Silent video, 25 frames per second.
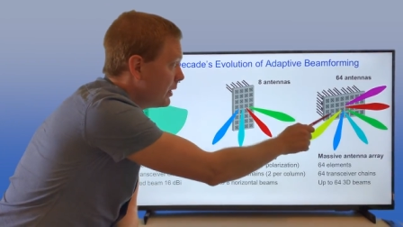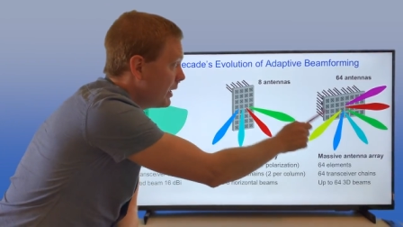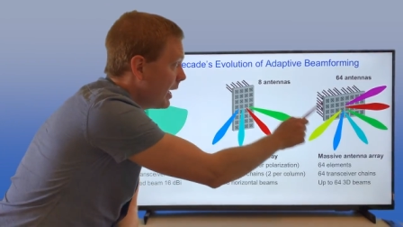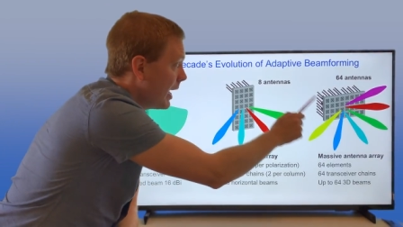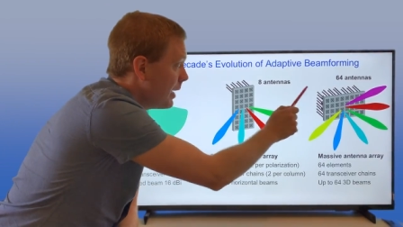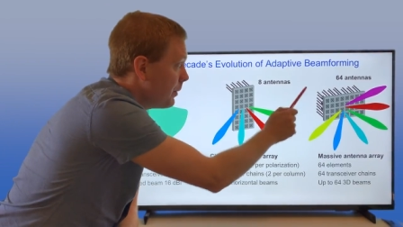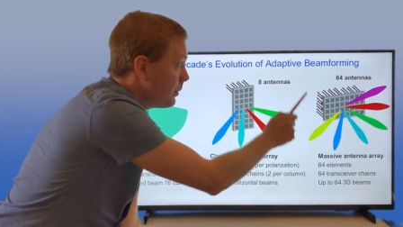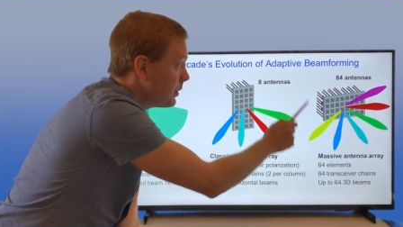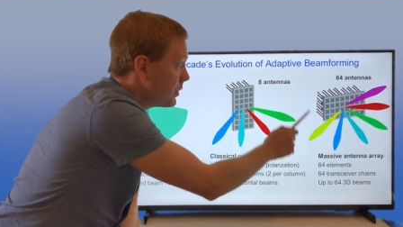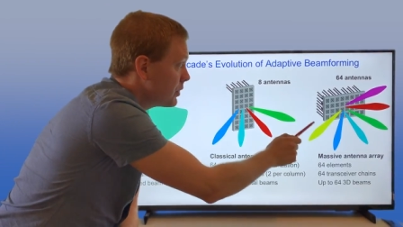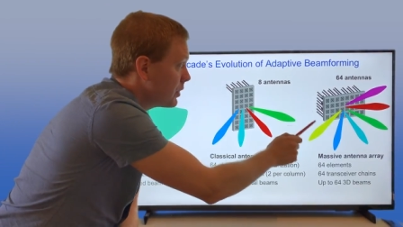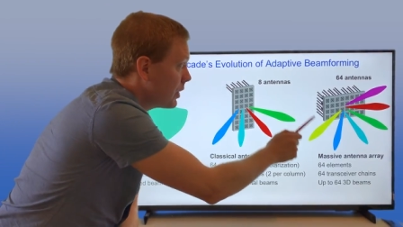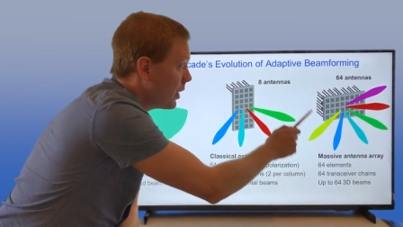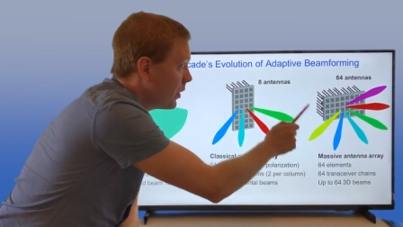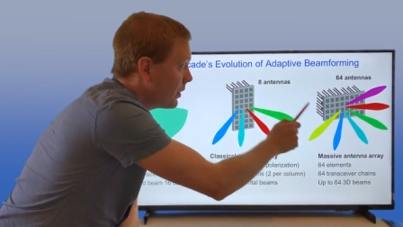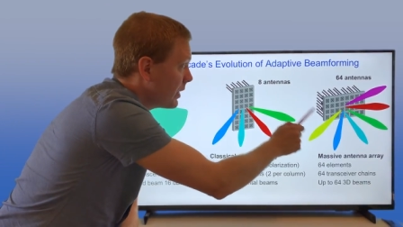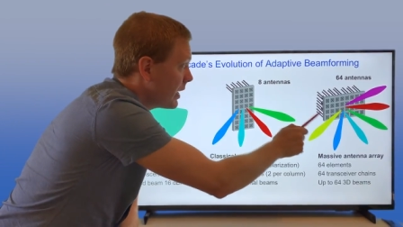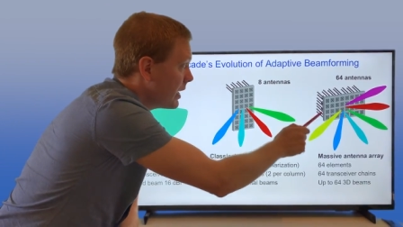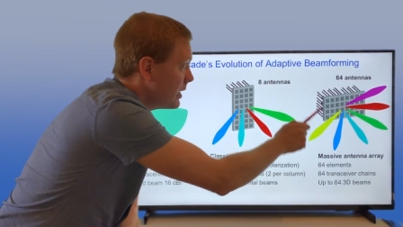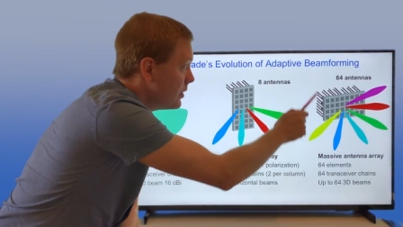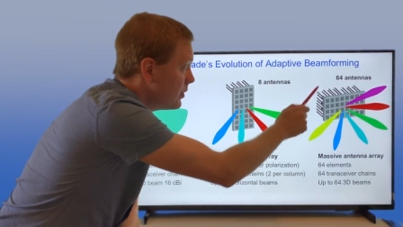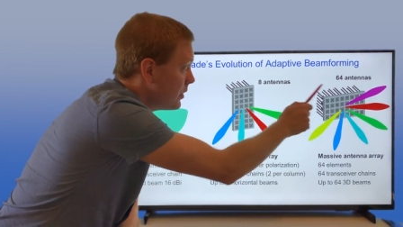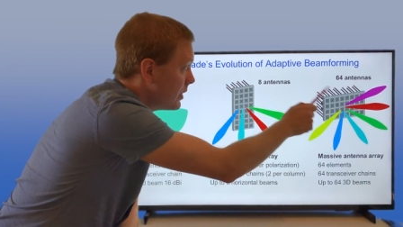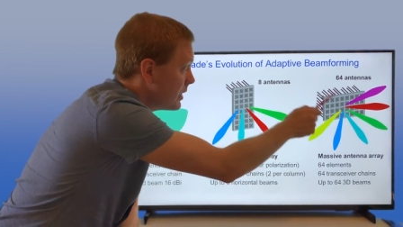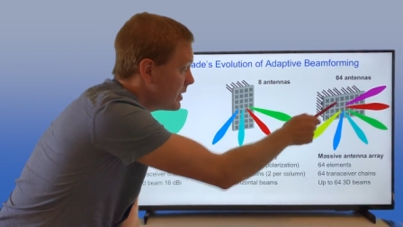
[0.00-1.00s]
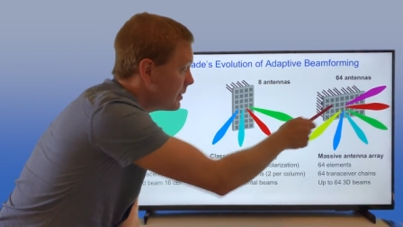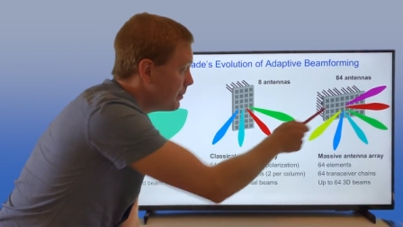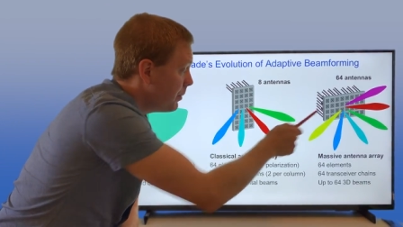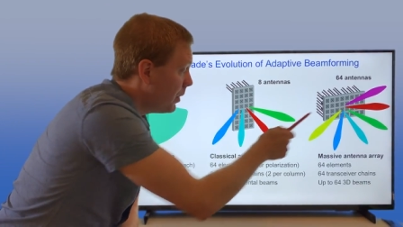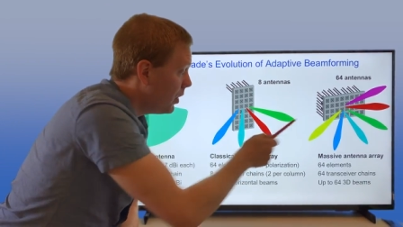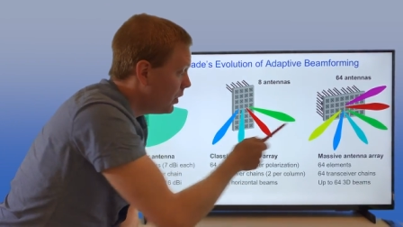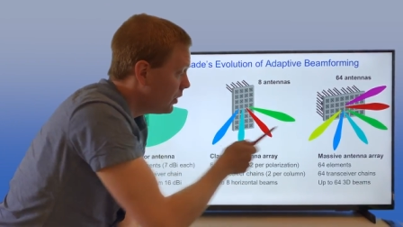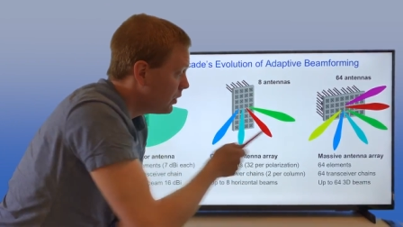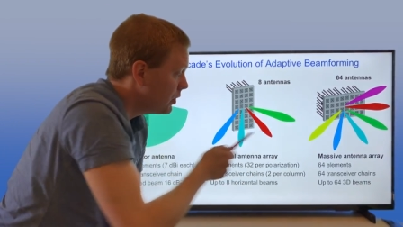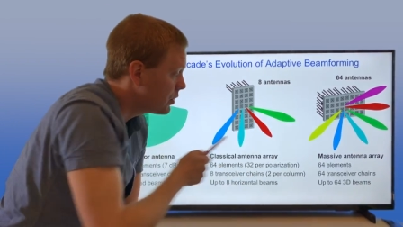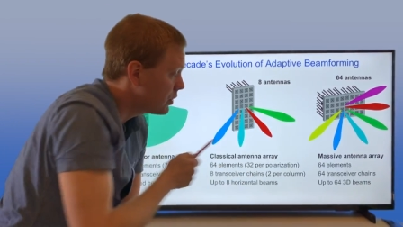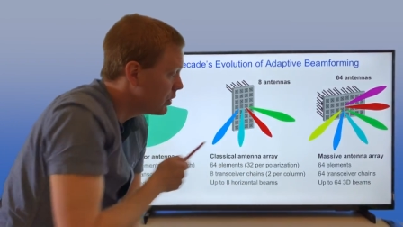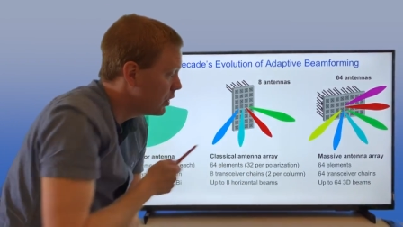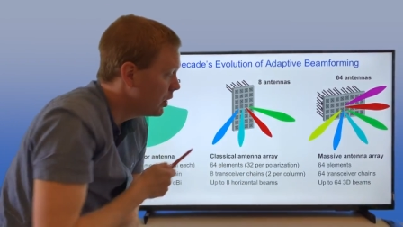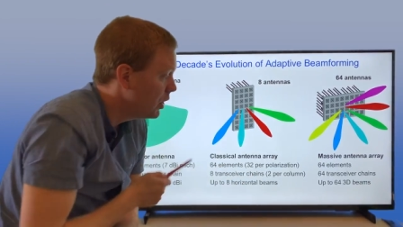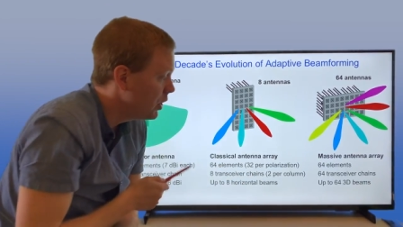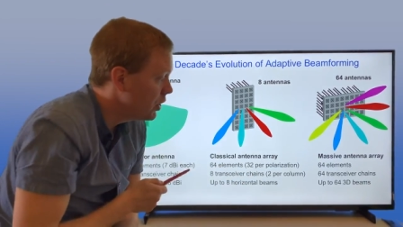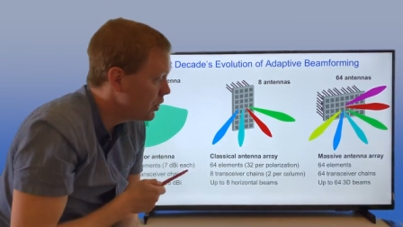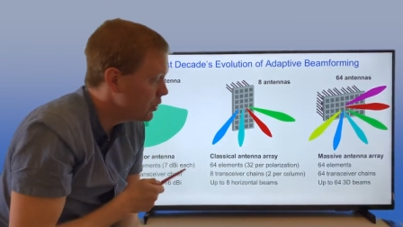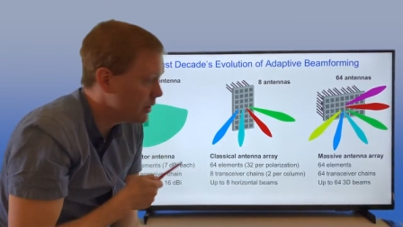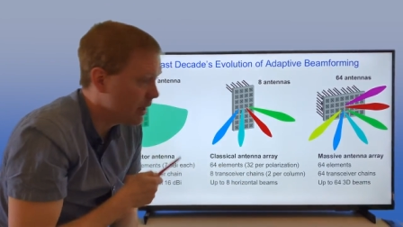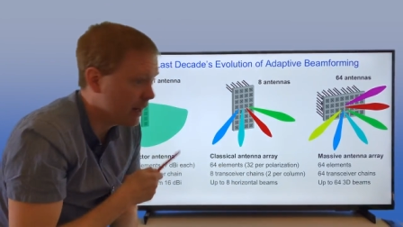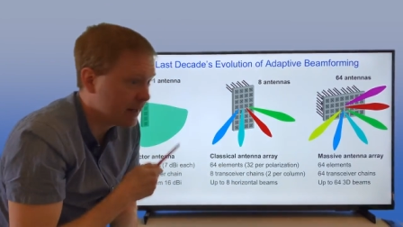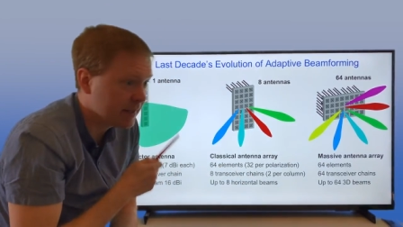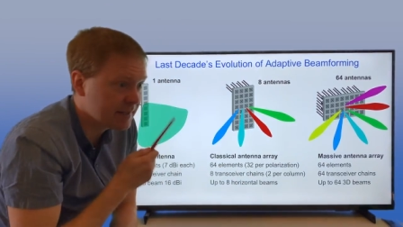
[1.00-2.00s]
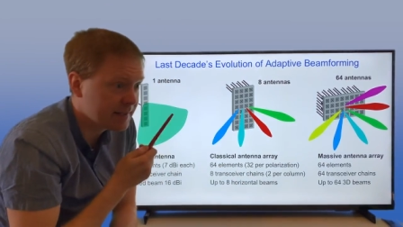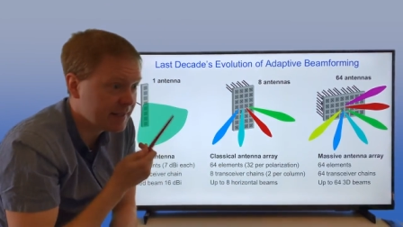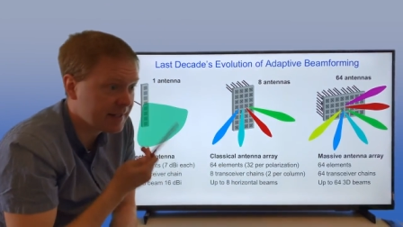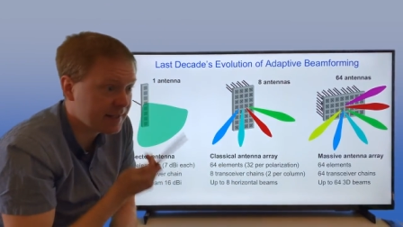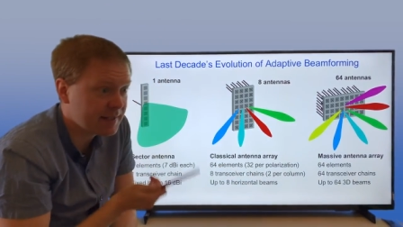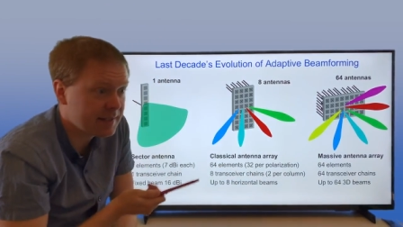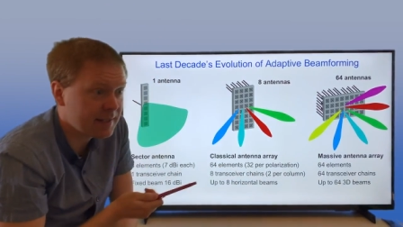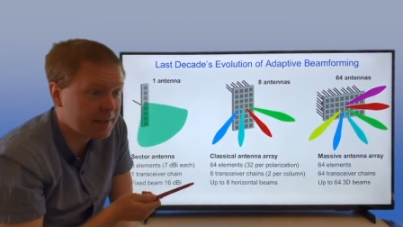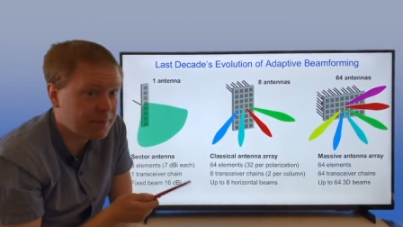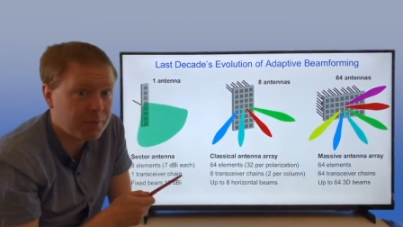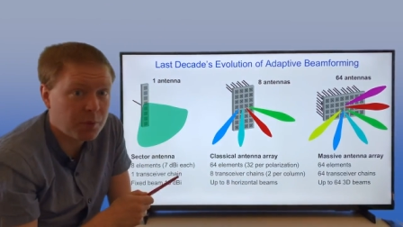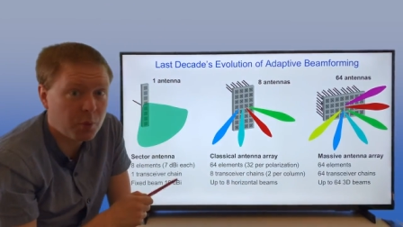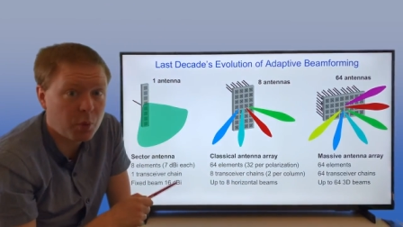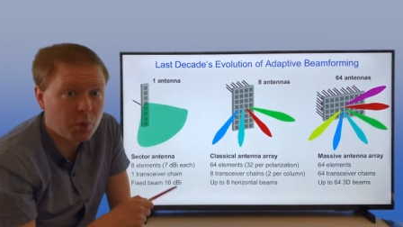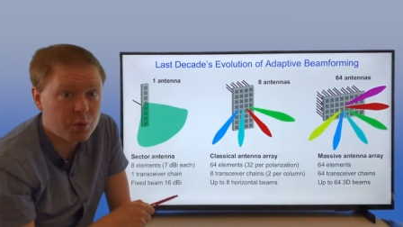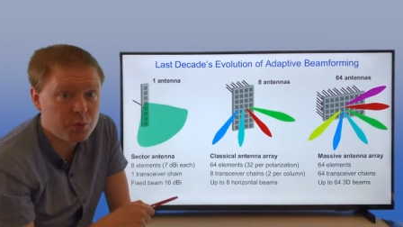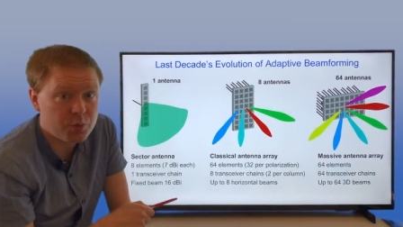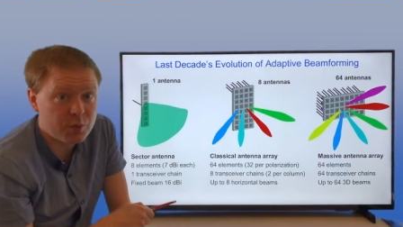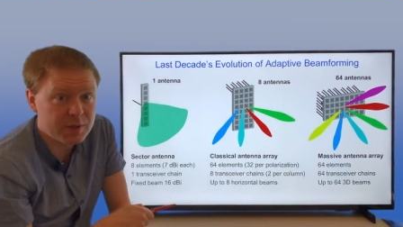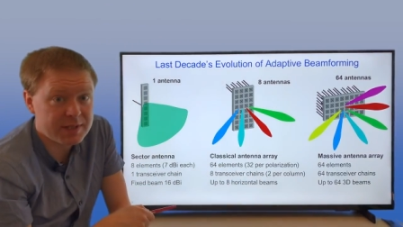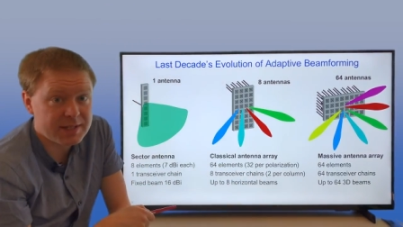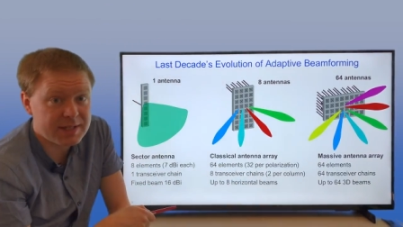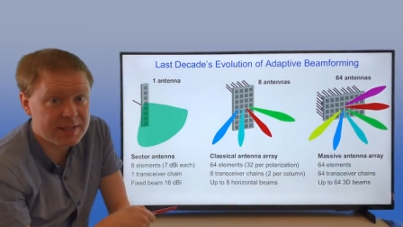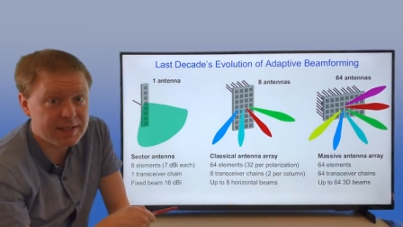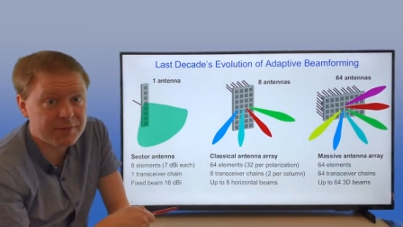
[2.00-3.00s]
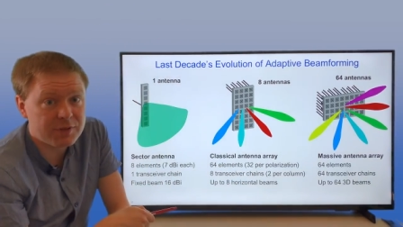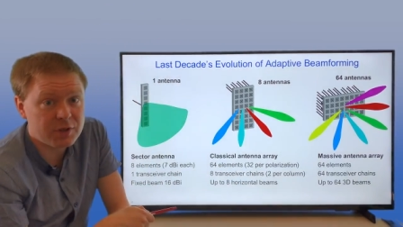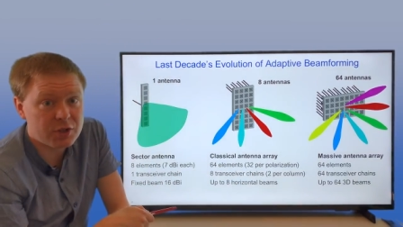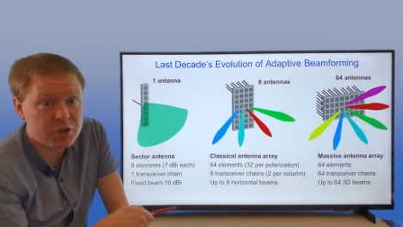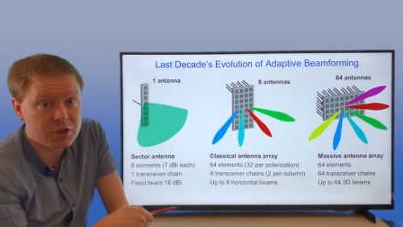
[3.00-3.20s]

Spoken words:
cables going into this box, so you have 64 transceiver